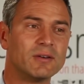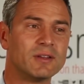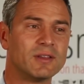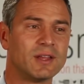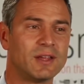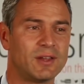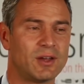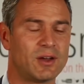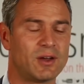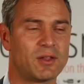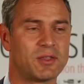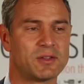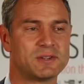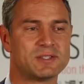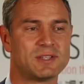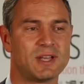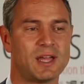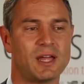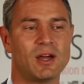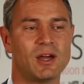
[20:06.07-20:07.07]
And then others
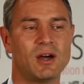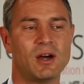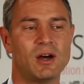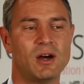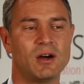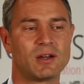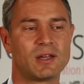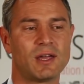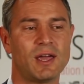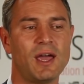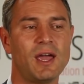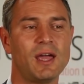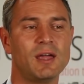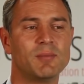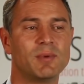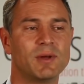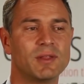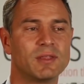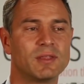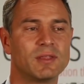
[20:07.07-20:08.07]
say, okay,
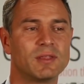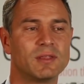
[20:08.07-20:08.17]
but